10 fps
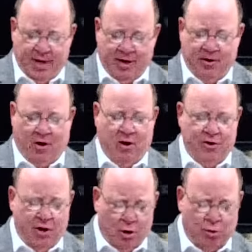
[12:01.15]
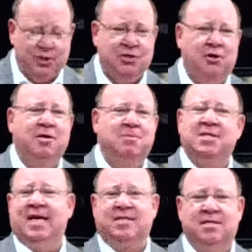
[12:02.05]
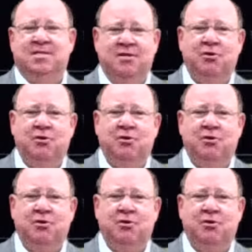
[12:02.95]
there are no circumstances